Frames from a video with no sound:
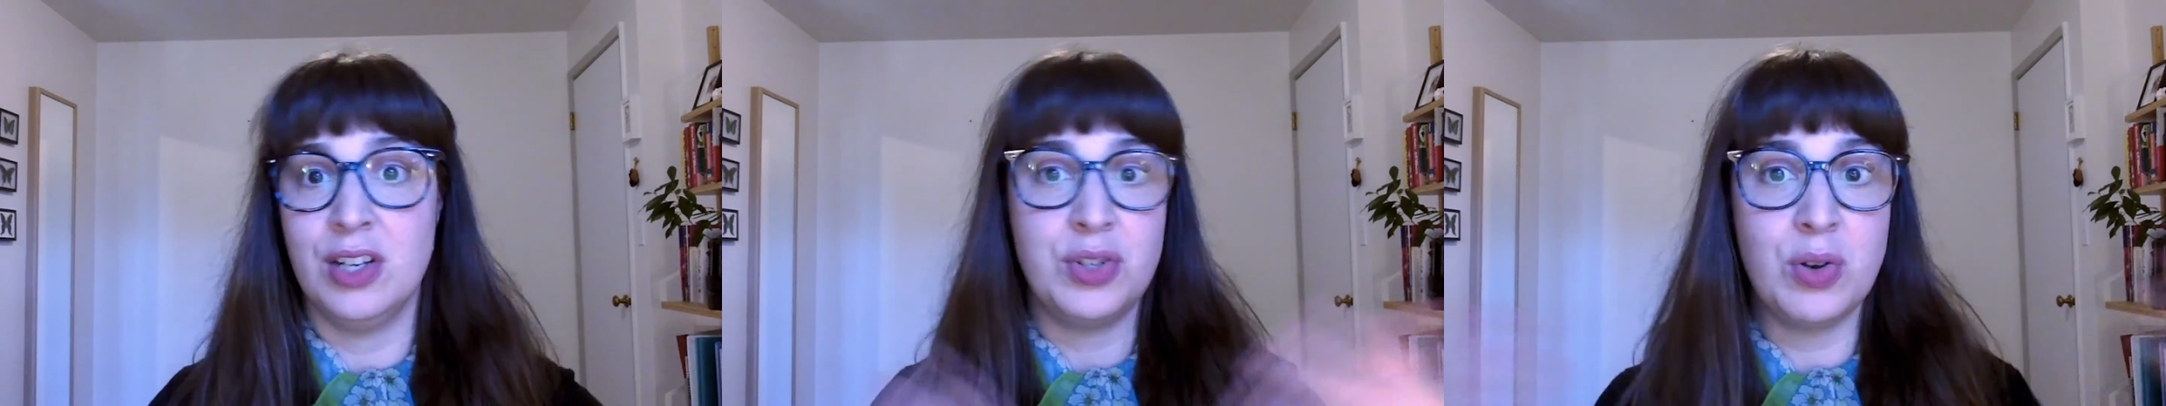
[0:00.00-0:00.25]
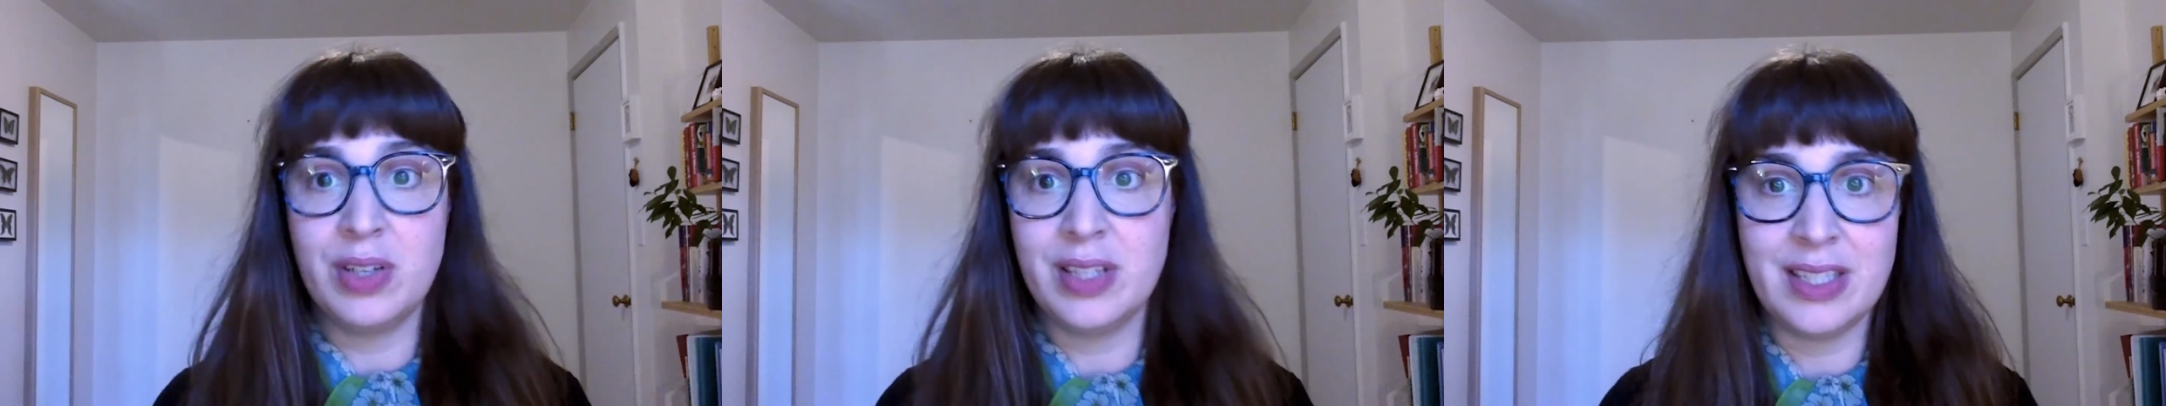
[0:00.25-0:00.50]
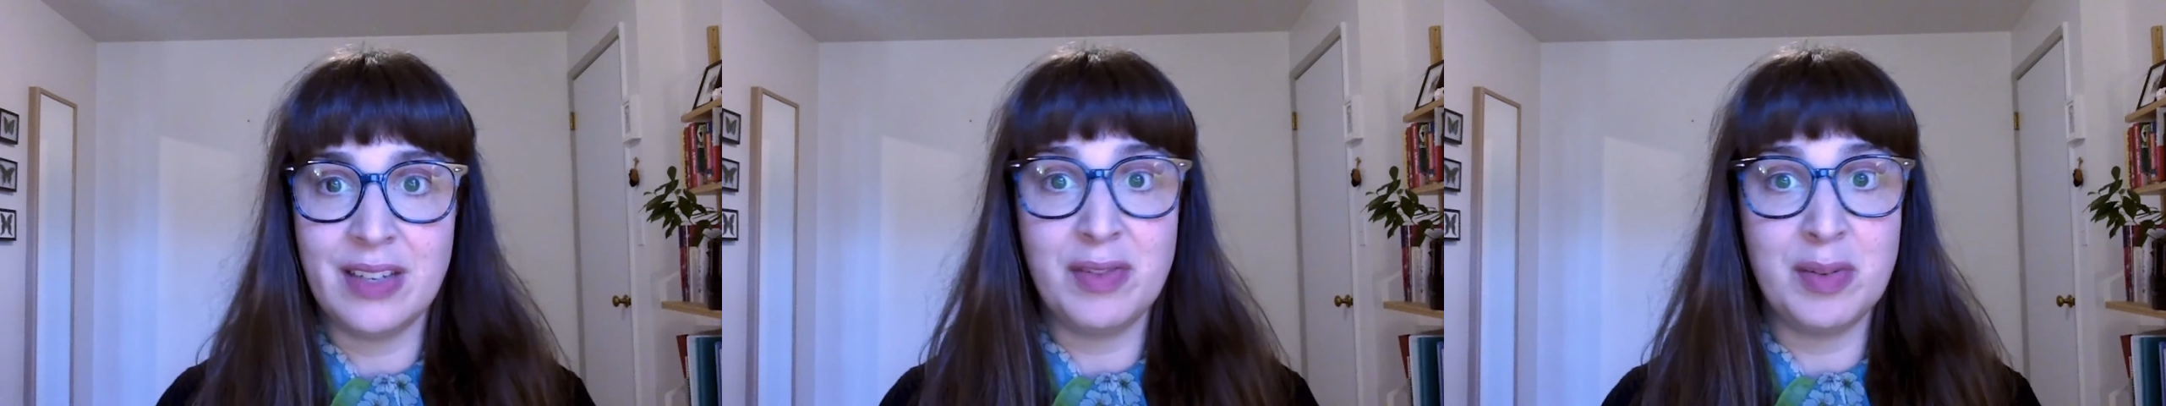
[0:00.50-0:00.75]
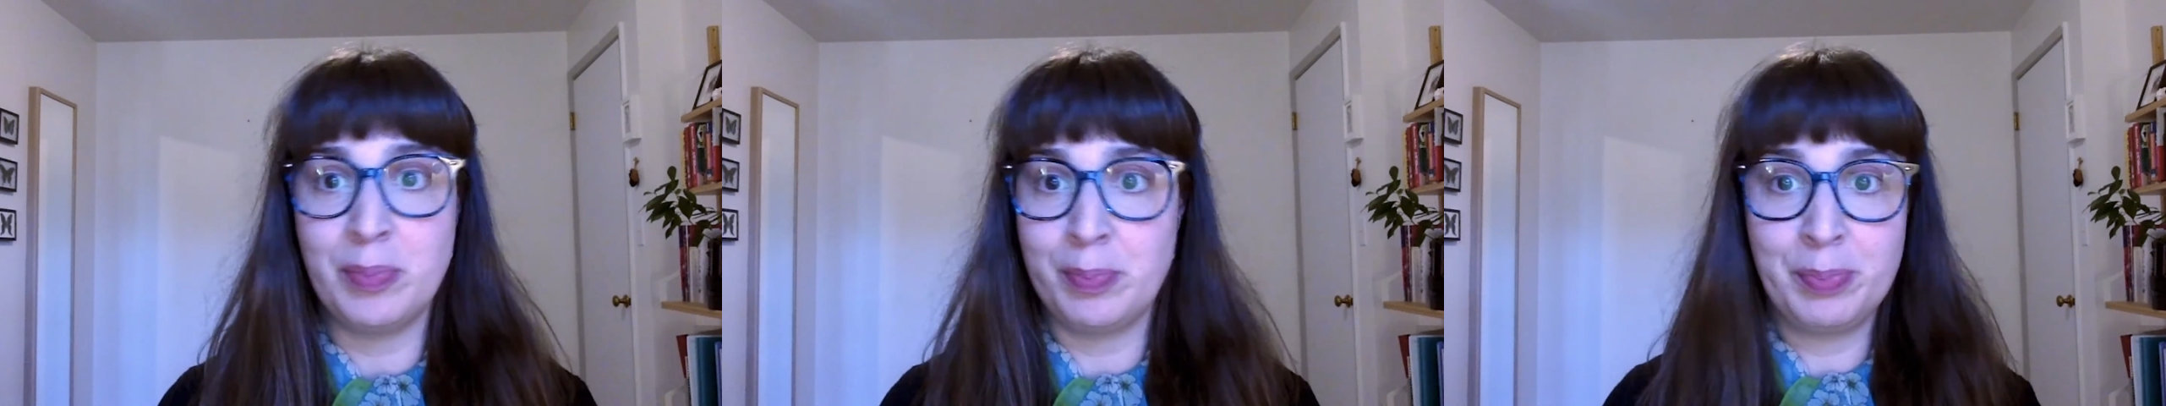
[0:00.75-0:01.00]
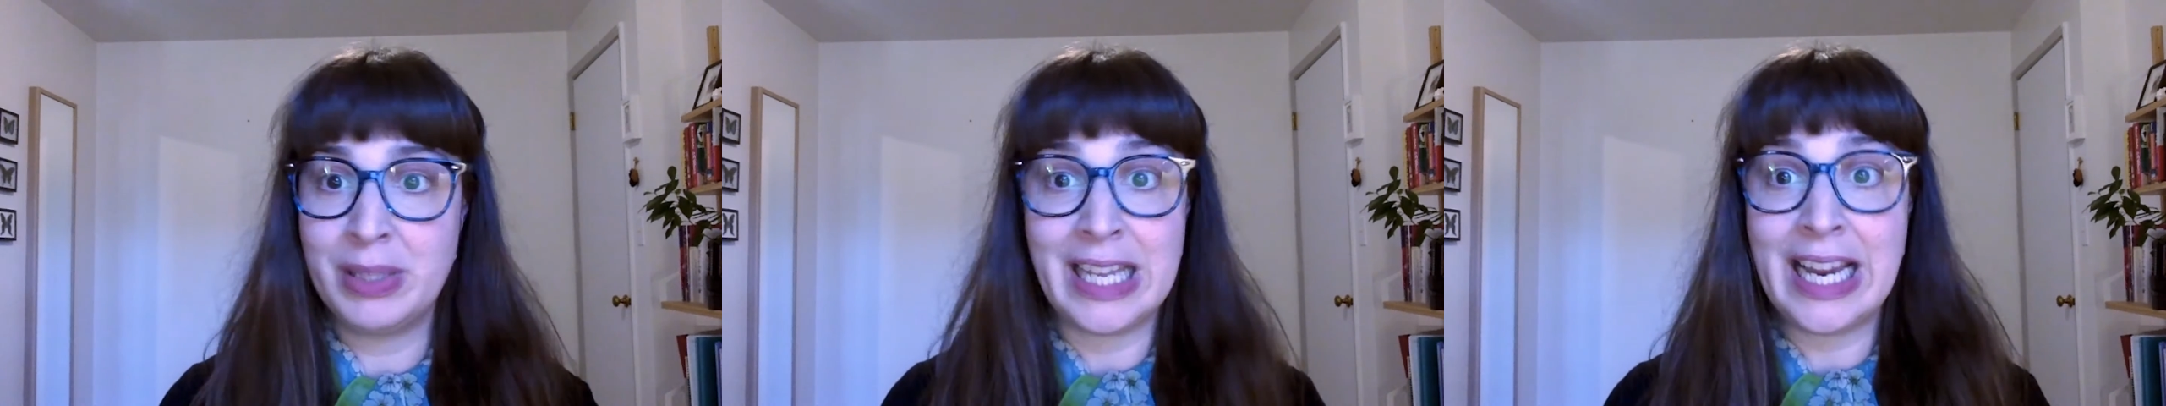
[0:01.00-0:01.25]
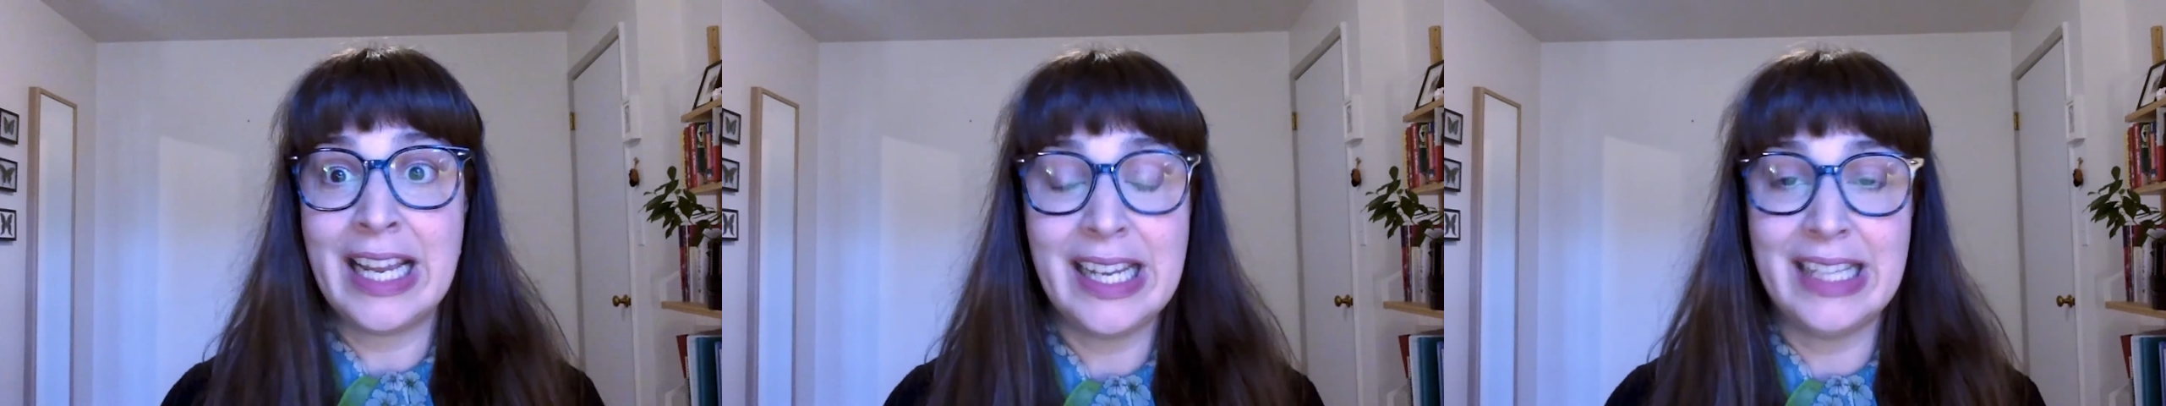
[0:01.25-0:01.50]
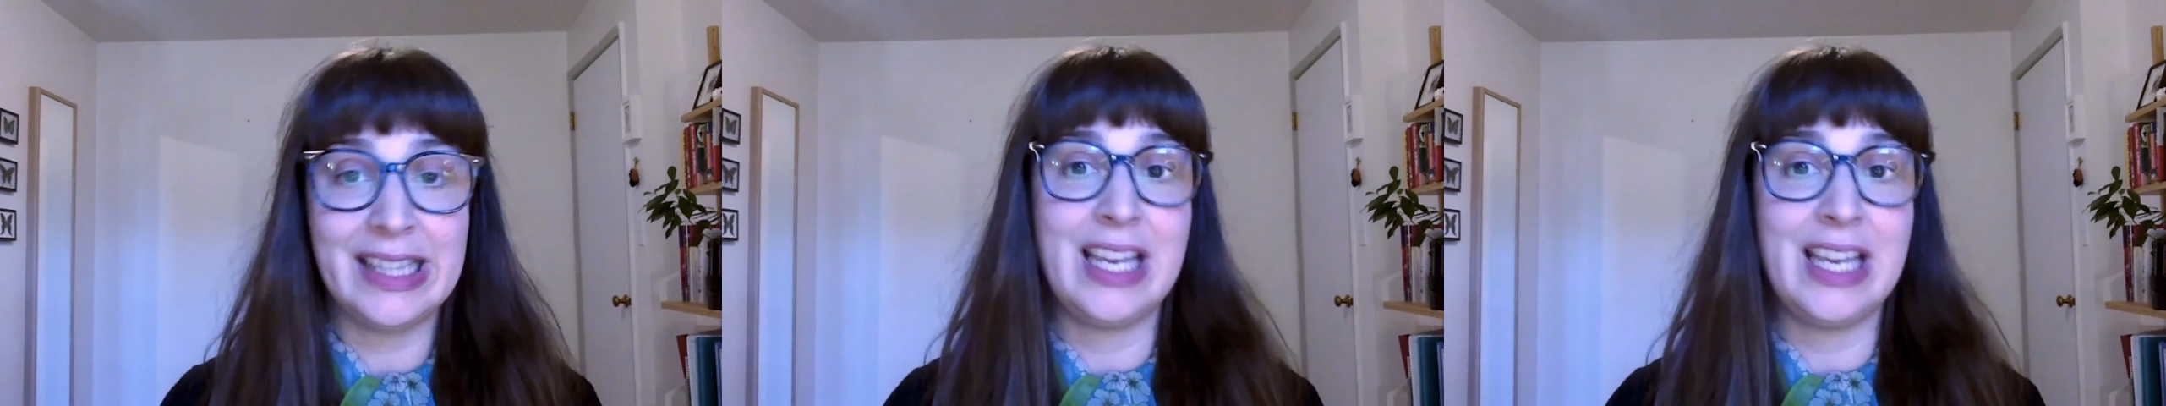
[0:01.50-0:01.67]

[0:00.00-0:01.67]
a totally different planet,